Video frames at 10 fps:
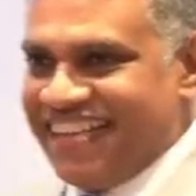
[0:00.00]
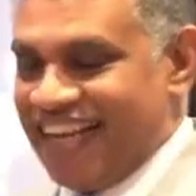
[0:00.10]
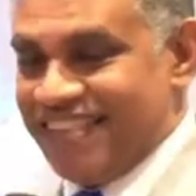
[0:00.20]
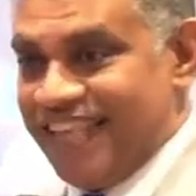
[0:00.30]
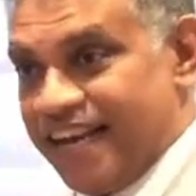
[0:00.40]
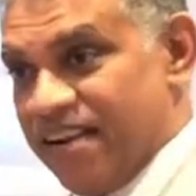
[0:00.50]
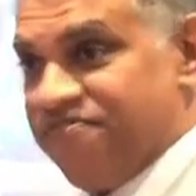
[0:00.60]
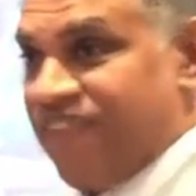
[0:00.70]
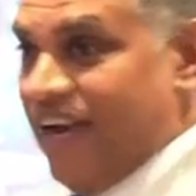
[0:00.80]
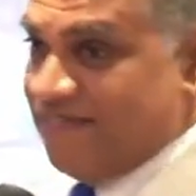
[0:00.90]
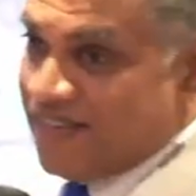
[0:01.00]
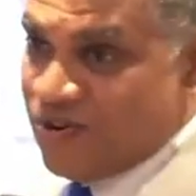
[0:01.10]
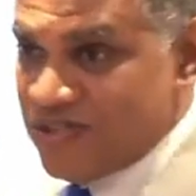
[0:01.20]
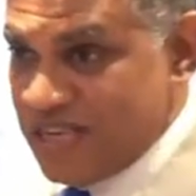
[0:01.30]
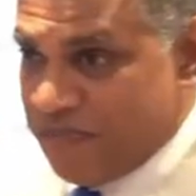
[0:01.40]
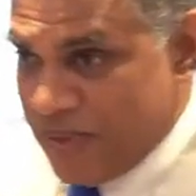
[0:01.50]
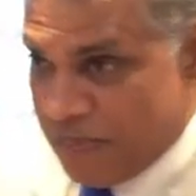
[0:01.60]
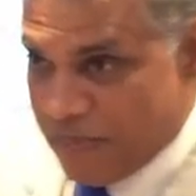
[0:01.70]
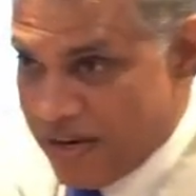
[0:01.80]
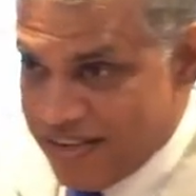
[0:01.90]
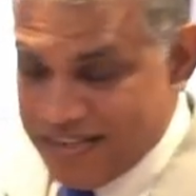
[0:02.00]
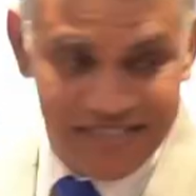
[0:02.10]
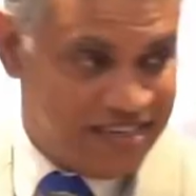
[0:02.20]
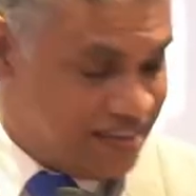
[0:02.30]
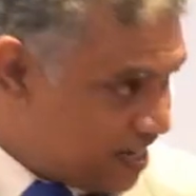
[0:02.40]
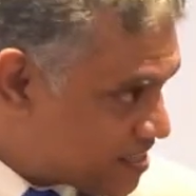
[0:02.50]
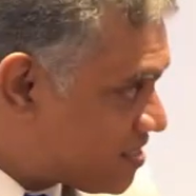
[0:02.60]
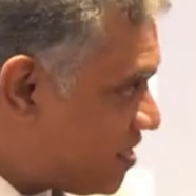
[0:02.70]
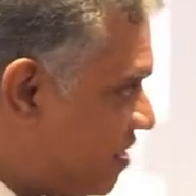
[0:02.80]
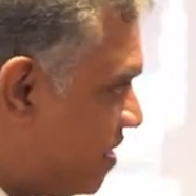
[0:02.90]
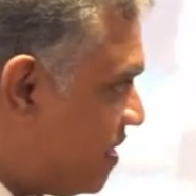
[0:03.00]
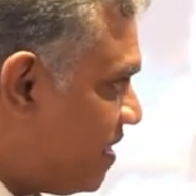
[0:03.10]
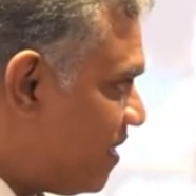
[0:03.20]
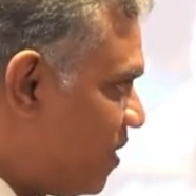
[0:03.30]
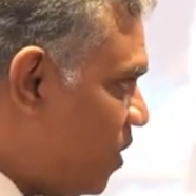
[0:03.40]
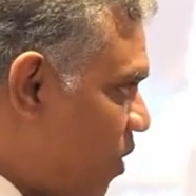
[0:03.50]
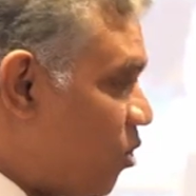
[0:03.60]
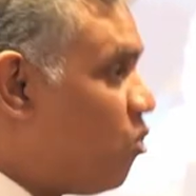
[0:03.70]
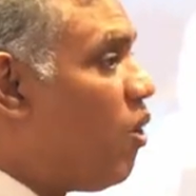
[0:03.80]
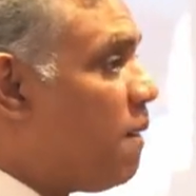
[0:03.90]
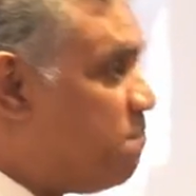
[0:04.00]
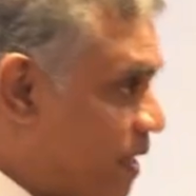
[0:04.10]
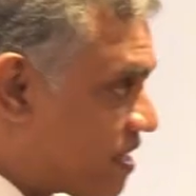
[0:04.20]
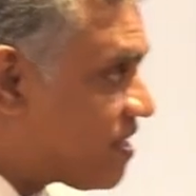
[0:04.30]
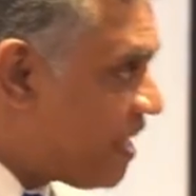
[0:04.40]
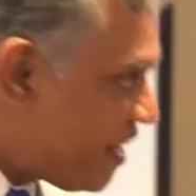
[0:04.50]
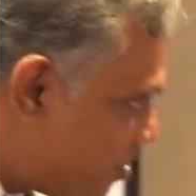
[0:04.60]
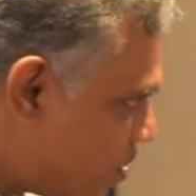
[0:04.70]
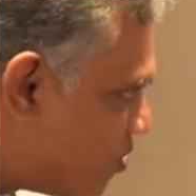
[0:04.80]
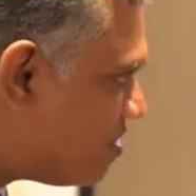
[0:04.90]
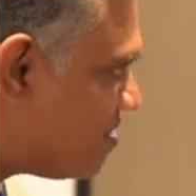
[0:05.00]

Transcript: that there are 5,000 people in this industry who are better than you?